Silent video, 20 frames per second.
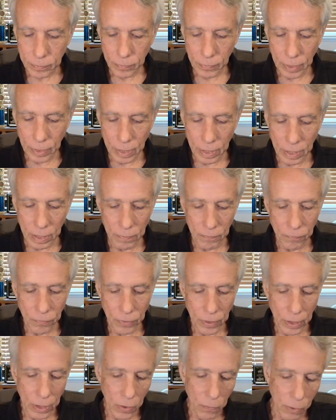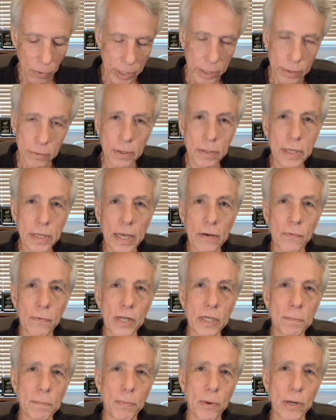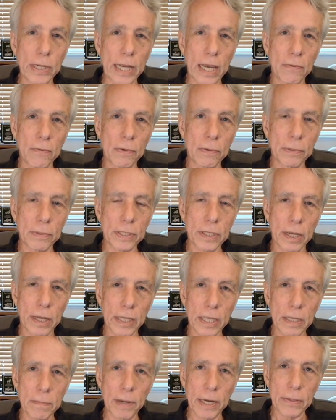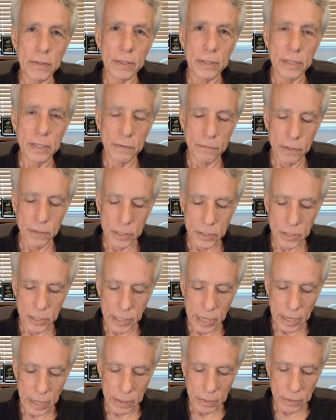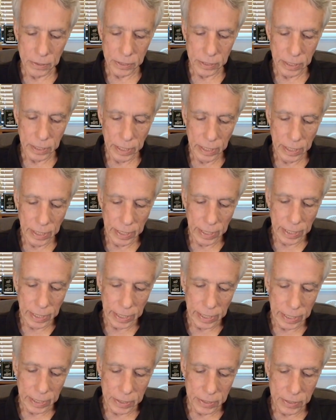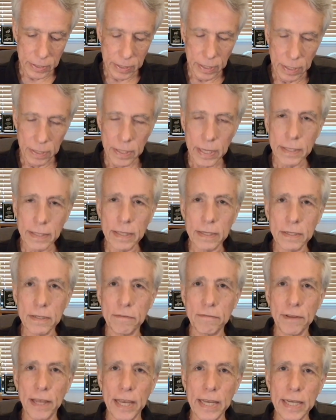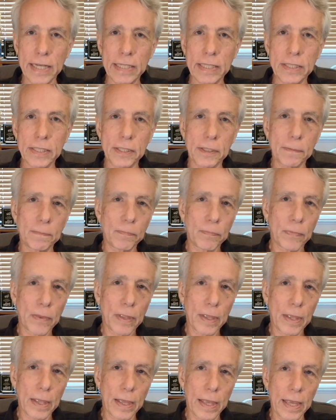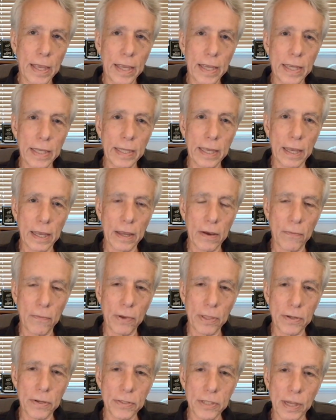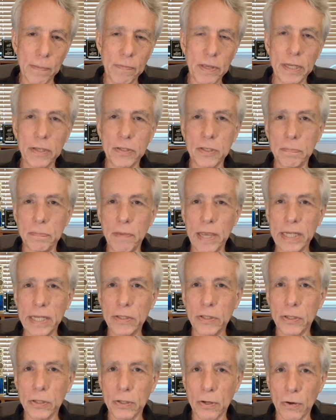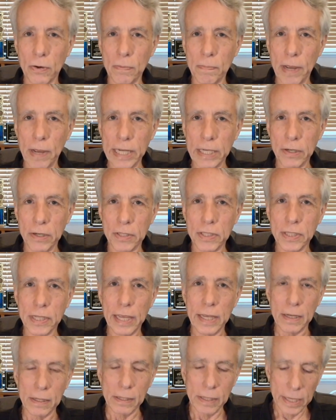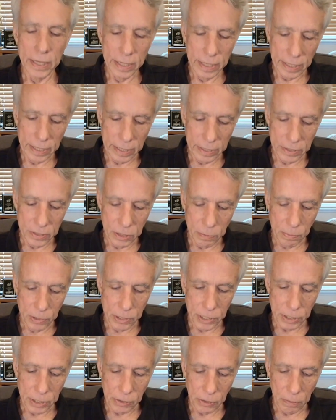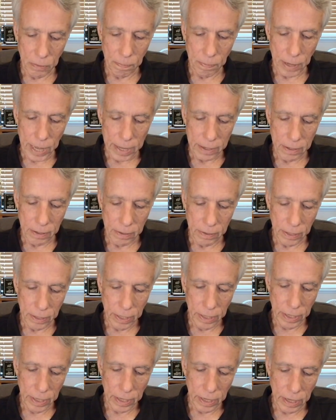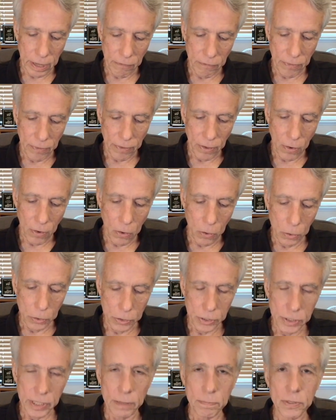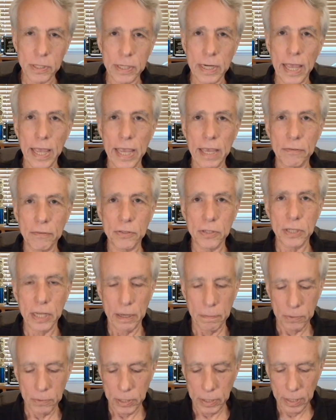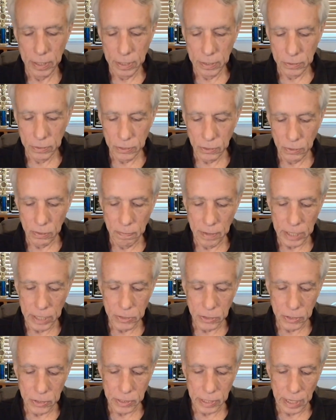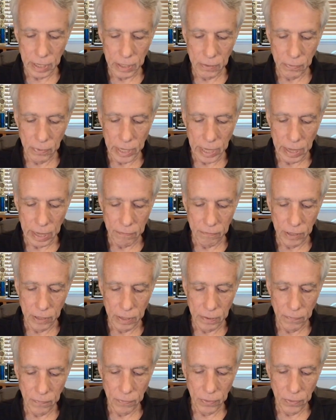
One other thing I wanted to point out while we're talking about the different scales is the thing that defines whether something is a major or minor scale is the particular pattern of whole steps and half steps. So the major scale, we have a